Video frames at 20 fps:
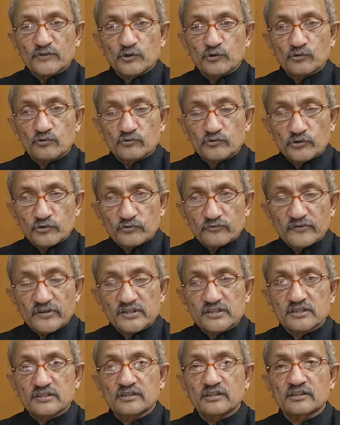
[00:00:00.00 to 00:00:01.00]
you
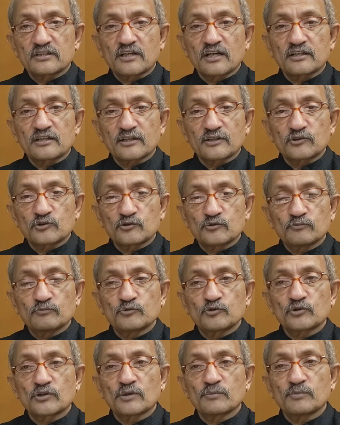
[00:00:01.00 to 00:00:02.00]
invest in a Tata Group,
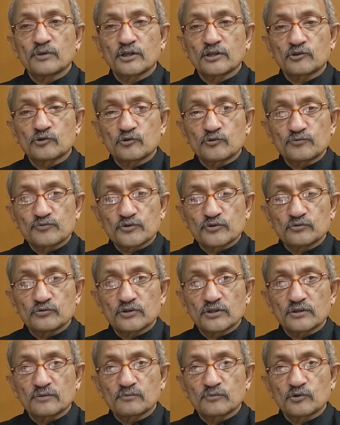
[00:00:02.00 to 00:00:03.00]
Murugappa Group,
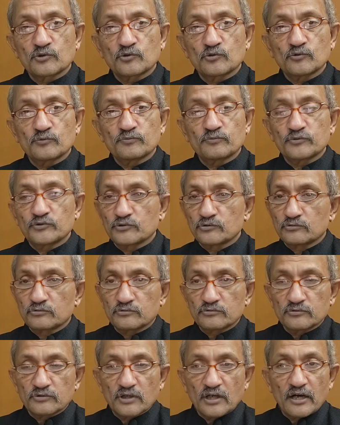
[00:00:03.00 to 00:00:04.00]
Sundaram Group,
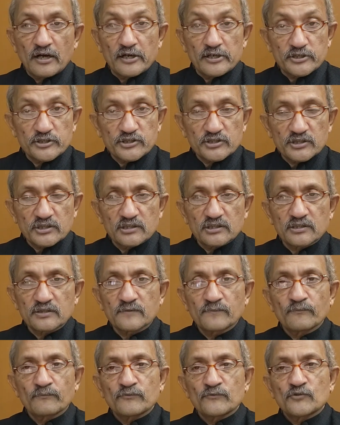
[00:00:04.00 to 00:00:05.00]

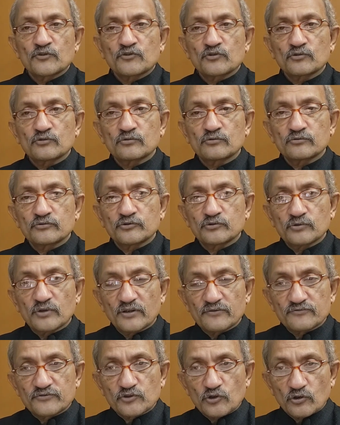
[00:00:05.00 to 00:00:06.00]
Eicher. So you
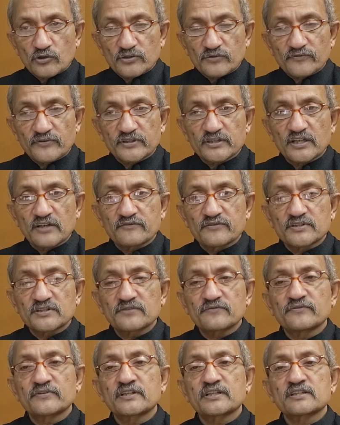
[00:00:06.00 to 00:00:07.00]
have geographic
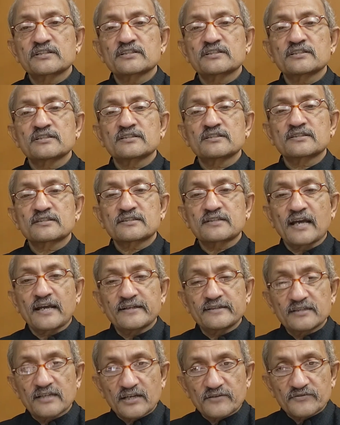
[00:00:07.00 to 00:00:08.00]
diversification,
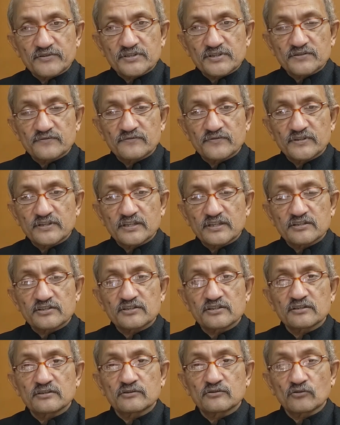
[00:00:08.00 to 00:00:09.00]
style
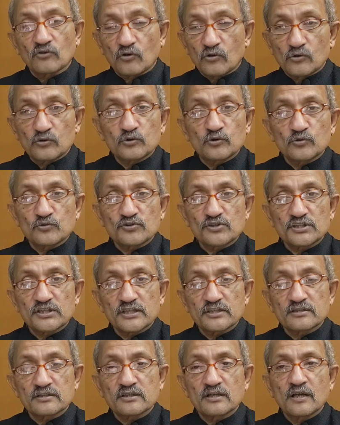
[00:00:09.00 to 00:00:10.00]
diversification, all those
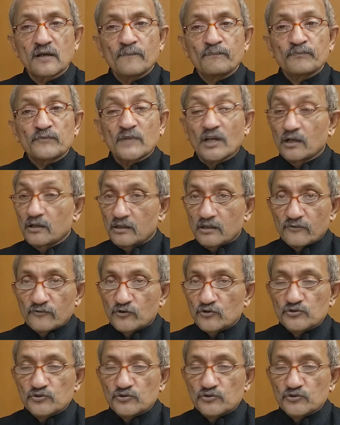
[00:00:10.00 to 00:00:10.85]
things. Of